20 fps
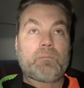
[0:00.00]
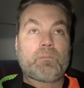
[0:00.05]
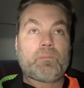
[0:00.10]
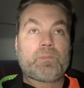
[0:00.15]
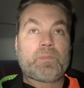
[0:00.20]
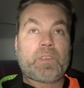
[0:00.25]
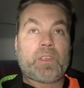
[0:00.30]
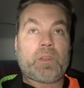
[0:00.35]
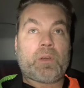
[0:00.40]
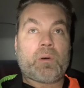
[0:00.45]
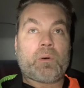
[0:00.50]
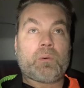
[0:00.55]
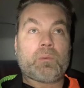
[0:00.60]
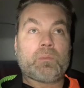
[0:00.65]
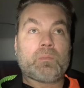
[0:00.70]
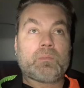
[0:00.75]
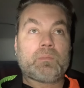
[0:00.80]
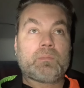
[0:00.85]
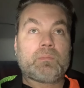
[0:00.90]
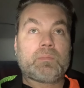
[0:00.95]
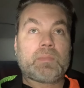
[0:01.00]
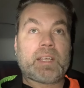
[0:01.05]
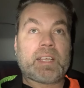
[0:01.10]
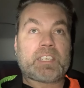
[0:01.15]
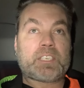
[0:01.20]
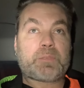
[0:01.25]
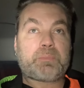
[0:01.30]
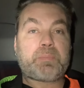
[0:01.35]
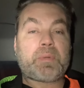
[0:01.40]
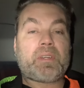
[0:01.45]
you know,
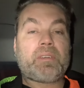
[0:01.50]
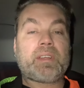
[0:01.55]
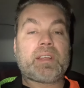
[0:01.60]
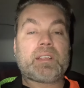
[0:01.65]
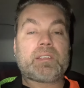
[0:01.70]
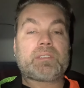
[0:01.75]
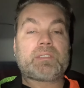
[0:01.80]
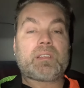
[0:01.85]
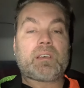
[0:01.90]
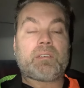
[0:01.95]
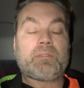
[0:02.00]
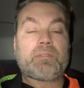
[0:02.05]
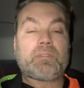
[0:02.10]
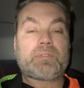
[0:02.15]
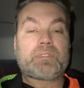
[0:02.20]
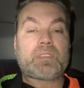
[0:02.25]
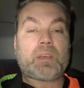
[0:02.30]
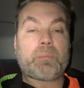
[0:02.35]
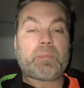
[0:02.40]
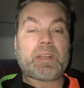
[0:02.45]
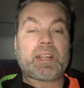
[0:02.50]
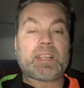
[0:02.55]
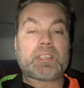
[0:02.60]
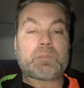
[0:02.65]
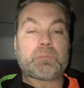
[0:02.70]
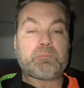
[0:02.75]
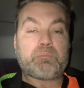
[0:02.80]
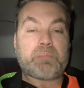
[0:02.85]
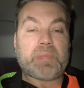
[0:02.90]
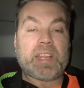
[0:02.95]
experience of somebody that's
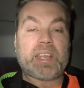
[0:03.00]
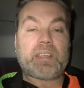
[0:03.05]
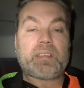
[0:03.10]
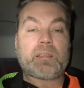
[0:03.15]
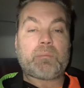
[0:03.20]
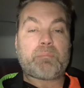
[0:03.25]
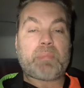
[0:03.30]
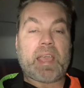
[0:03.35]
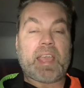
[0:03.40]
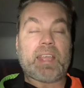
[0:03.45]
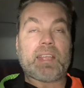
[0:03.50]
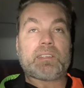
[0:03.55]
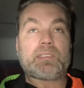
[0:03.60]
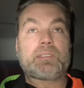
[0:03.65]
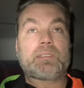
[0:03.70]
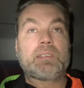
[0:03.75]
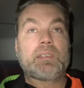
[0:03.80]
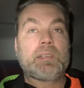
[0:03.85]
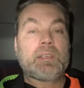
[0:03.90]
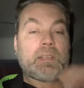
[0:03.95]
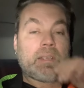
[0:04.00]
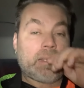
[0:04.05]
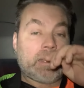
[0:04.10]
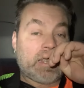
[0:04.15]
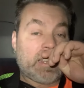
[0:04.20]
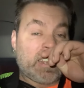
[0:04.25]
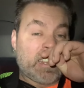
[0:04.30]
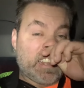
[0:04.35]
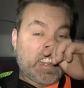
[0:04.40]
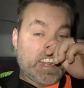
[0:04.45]
beating the banks.
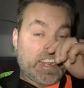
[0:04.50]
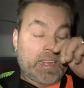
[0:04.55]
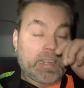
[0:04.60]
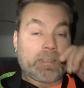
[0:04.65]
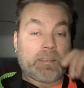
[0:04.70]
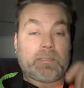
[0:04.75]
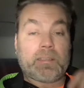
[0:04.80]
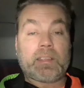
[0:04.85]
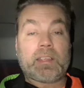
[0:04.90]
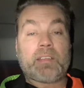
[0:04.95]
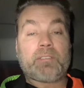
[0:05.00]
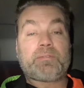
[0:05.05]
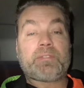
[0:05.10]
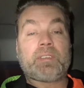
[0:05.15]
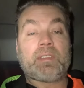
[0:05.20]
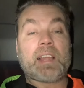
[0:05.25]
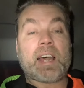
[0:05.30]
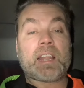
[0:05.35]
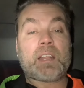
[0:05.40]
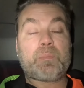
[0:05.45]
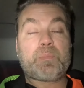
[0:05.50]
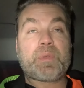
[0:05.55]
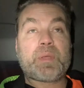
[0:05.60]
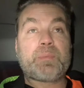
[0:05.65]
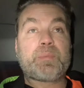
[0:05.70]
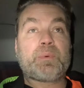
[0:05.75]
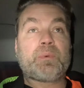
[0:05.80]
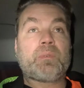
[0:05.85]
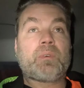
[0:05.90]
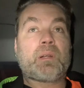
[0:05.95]
And if a lot of
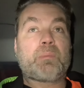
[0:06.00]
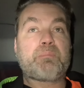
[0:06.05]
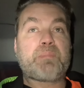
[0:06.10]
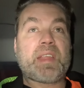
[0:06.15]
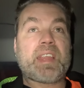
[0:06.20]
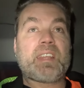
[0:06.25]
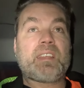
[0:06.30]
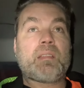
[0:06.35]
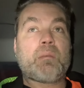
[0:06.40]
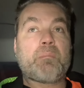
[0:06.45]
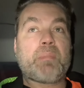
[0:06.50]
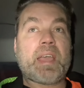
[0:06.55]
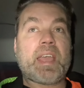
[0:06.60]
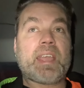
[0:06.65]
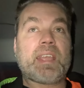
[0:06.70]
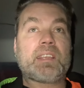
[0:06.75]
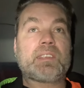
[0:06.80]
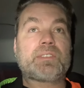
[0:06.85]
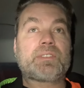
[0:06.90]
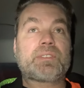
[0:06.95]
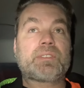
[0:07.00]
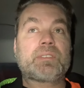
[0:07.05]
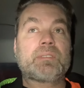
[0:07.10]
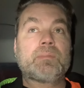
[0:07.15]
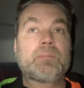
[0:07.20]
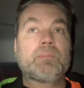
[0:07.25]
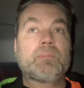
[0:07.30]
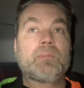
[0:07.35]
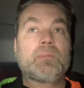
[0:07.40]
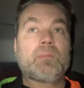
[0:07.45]
people are beating the banks
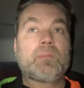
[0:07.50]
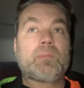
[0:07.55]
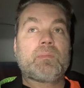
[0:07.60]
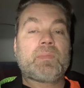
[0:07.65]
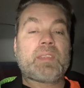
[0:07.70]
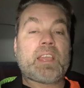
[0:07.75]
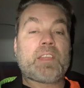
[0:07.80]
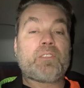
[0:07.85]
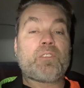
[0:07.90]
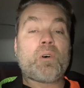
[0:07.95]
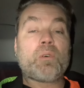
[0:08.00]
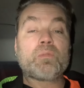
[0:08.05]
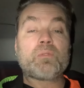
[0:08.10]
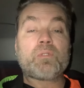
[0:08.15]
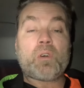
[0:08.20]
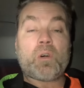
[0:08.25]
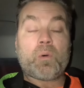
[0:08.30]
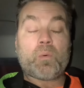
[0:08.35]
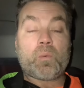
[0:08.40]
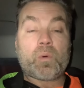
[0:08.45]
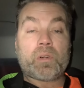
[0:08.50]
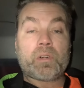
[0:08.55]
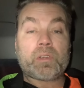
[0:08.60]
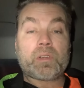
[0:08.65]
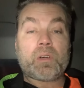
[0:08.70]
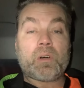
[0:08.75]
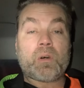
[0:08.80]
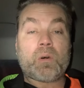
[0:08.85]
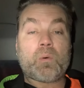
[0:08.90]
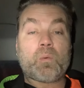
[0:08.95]
that don't know where to
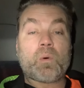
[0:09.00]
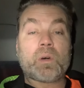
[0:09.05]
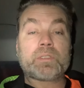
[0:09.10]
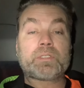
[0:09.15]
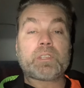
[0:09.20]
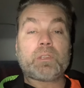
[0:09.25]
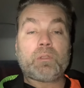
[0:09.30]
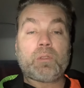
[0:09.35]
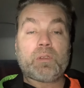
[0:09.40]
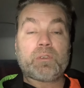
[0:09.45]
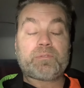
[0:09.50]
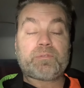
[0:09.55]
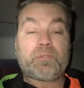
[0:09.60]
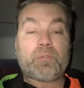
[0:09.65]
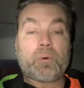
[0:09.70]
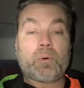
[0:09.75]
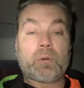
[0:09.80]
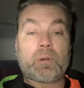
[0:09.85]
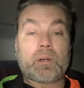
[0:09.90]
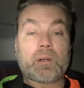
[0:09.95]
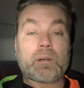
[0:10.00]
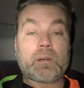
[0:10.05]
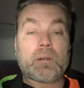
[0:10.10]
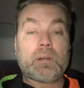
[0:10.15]
go, what to look for,